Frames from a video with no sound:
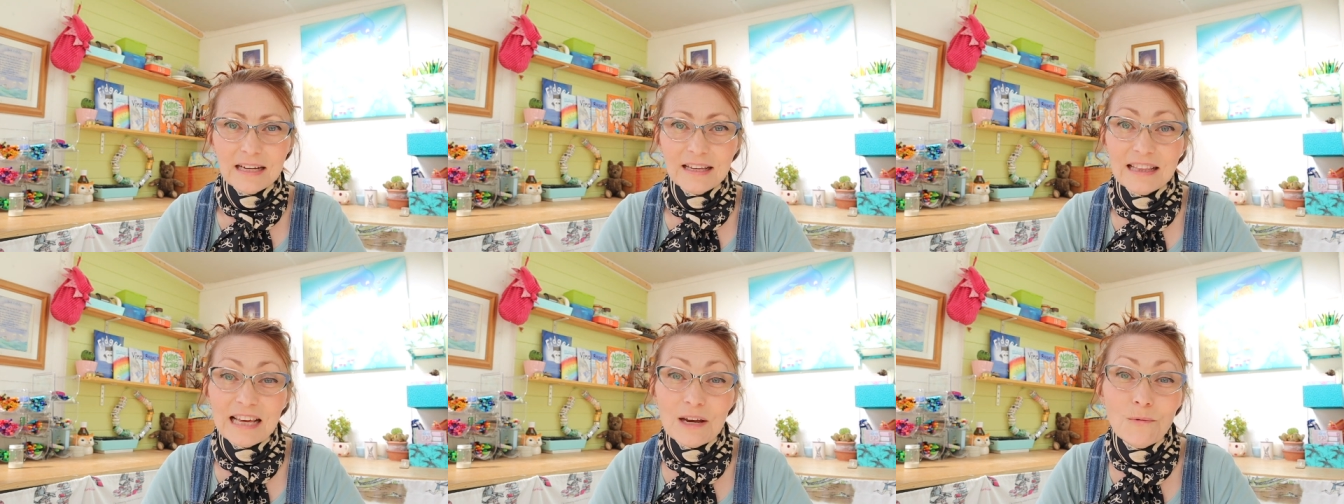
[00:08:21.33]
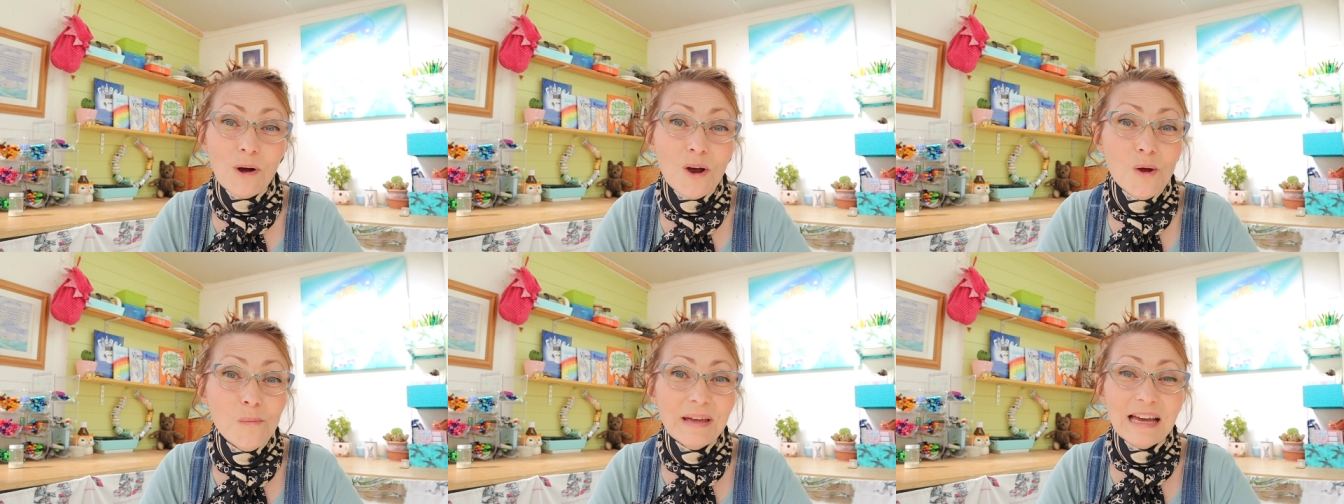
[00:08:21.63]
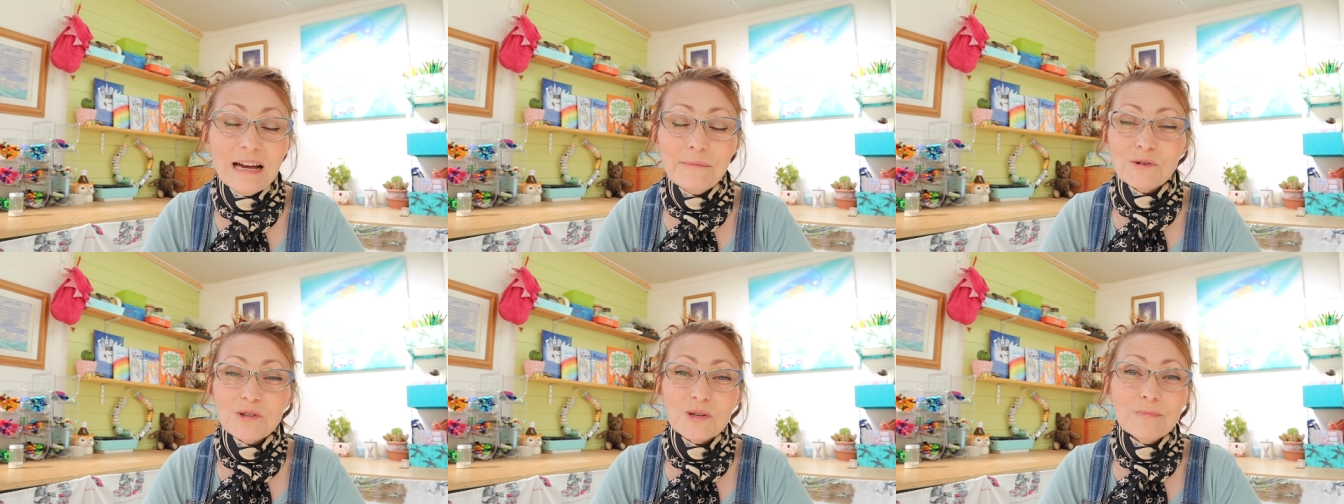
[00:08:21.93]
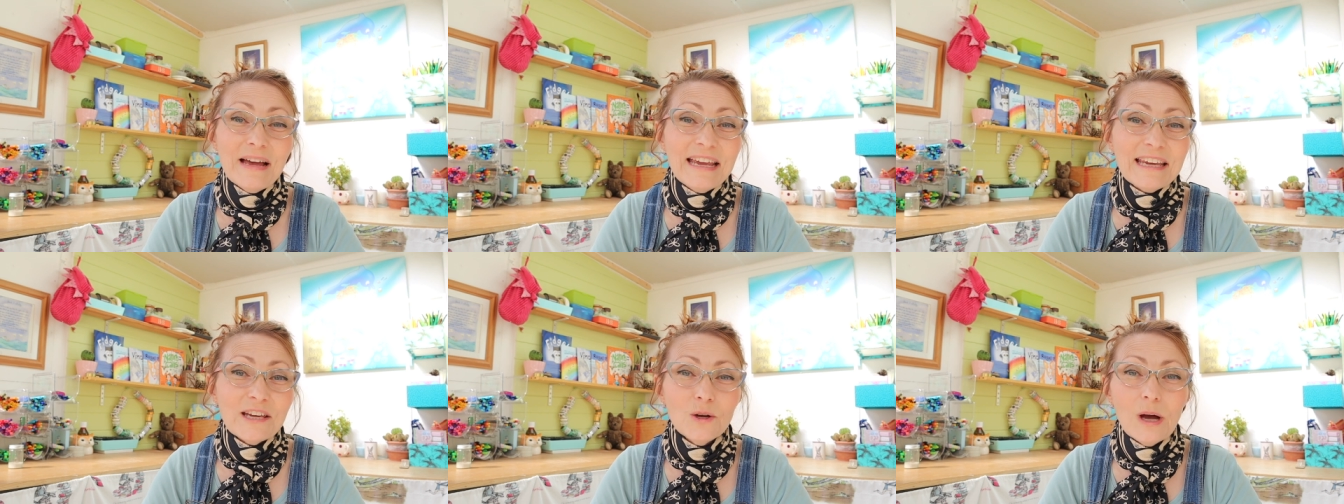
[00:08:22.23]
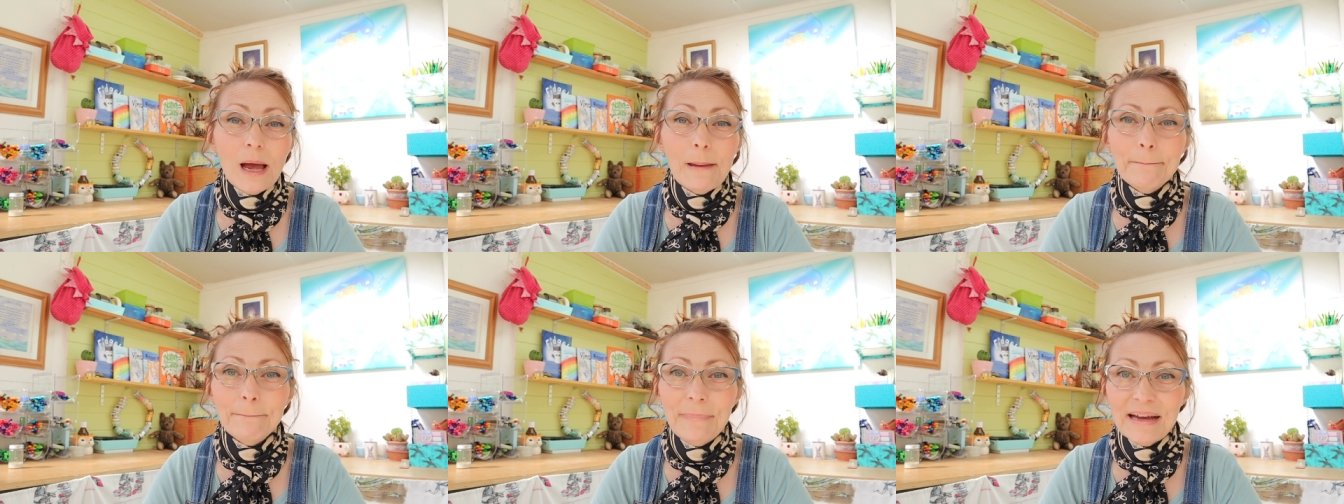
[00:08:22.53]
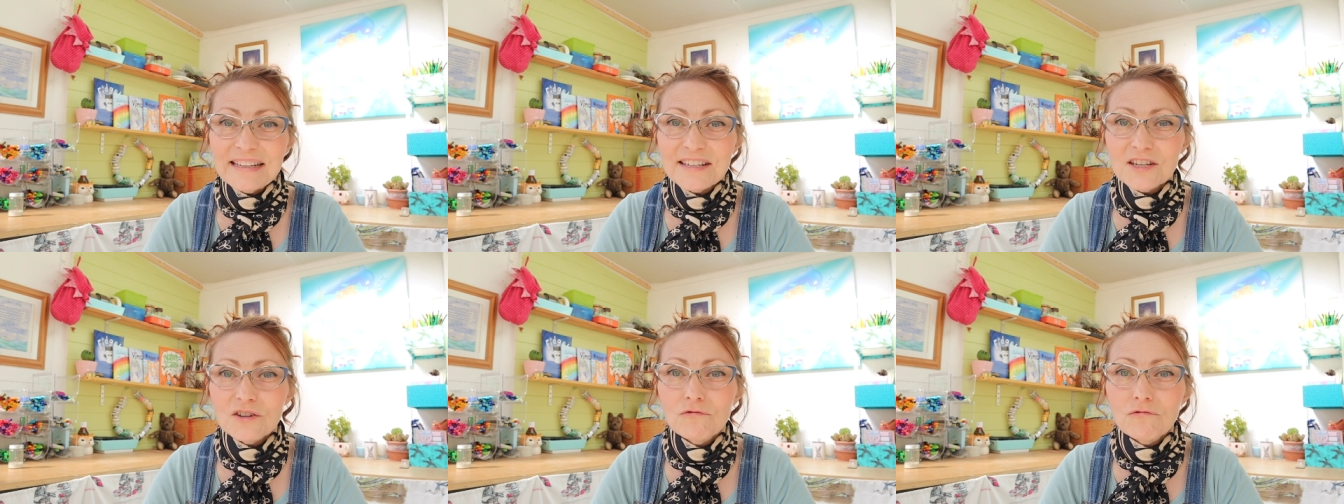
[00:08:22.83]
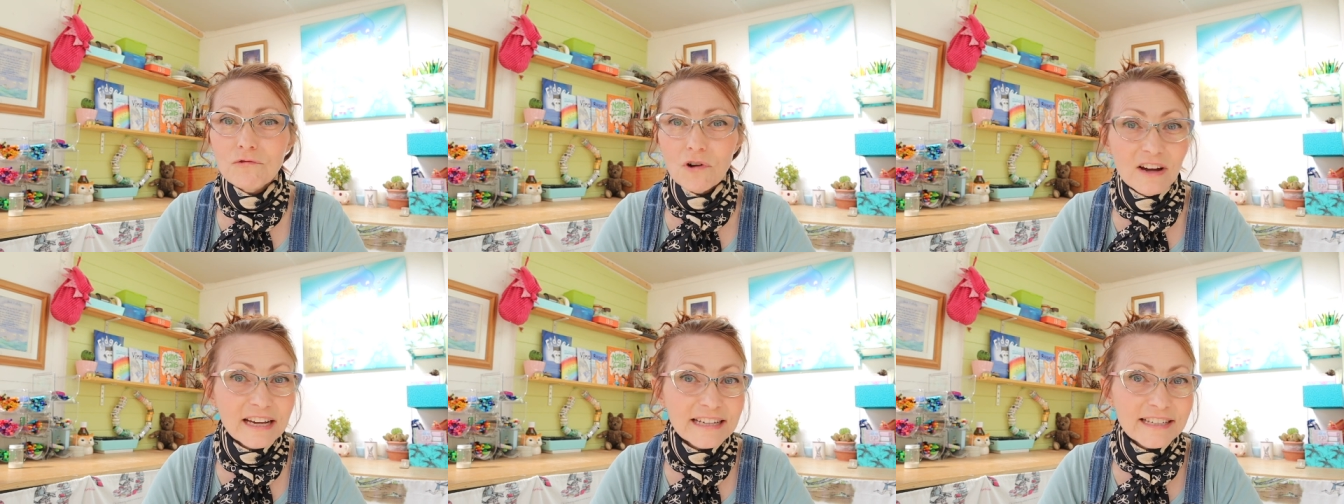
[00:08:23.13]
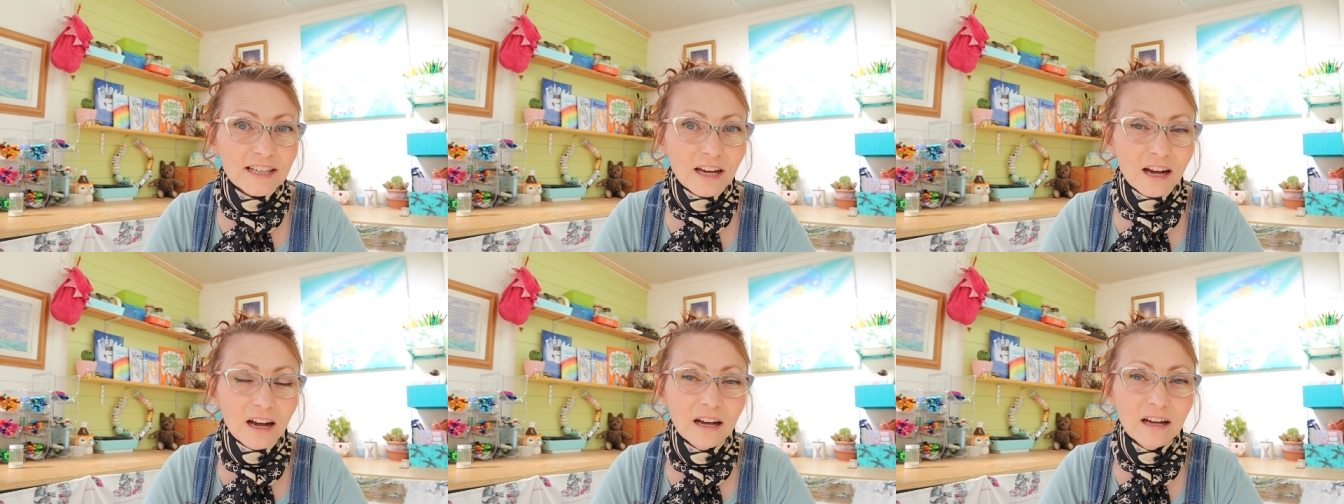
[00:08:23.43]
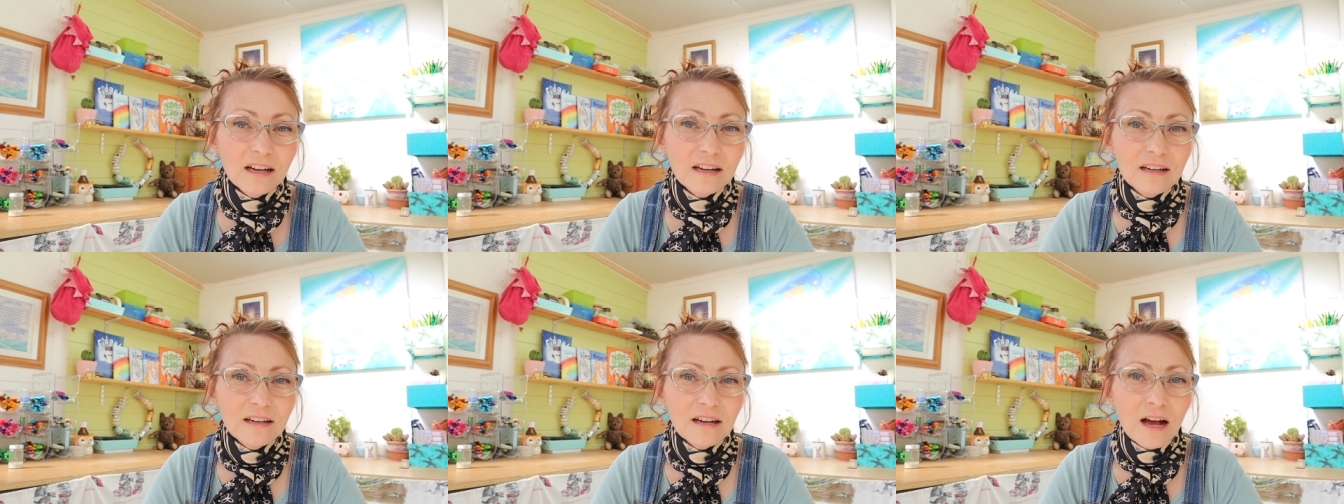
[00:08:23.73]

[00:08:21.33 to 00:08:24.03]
They won't be able to make you a better writer